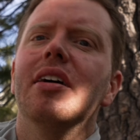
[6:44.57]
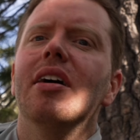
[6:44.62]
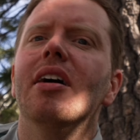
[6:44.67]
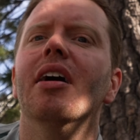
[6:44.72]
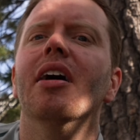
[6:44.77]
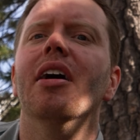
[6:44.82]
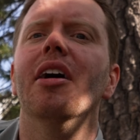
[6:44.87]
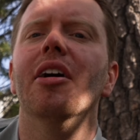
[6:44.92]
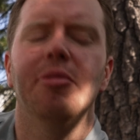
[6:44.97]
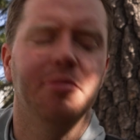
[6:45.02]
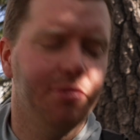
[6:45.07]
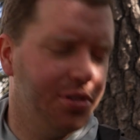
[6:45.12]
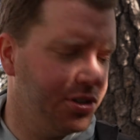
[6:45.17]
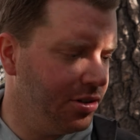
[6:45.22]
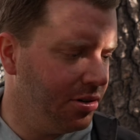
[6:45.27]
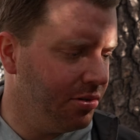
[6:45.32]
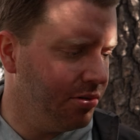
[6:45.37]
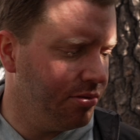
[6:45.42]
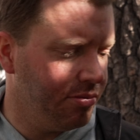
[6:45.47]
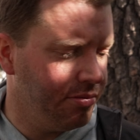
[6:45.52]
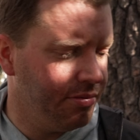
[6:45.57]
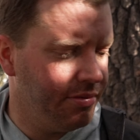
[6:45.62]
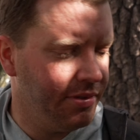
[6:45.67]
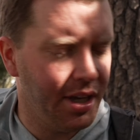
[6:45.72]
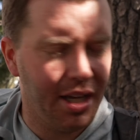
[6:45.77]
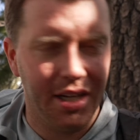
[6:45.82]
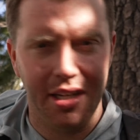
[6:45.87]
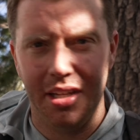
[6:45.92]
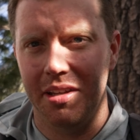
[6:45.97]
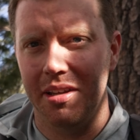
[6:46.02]
So
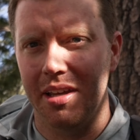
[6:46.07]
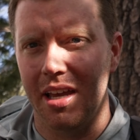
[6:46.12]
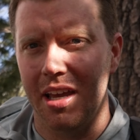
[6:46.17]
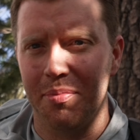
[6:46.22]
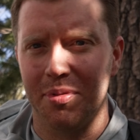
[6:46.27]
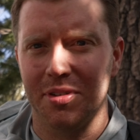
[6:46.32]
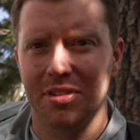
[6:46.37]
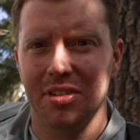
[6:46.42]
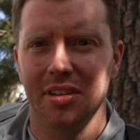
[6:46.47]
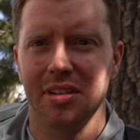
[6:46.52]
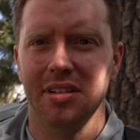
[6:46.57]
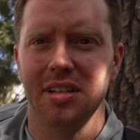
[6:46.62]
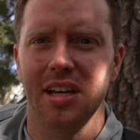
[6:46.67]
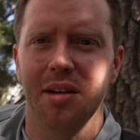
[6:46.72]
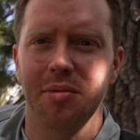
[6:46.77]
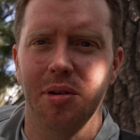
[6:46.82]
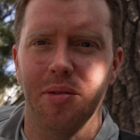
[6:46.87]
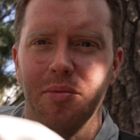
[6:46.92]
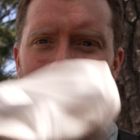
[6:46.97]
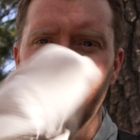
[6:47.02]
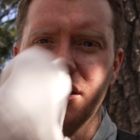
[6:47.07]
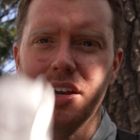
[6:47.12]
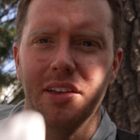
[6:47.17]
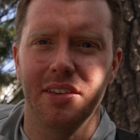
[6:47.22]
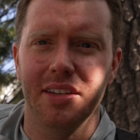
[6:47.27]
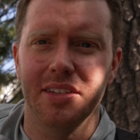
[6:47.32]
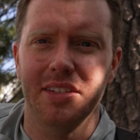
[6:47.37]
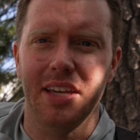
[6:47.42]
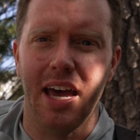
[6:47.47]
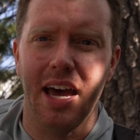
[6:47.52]
98% of the time I'm rocking
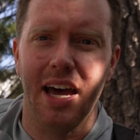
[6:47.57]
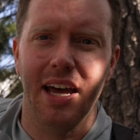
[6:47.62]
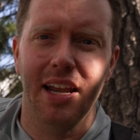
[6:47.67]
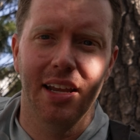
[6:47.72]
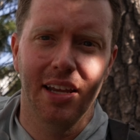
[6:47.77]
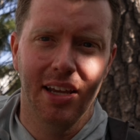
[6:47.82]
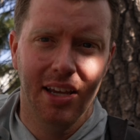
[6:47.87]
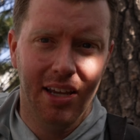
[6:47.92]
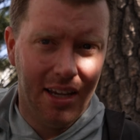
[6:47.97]
this hat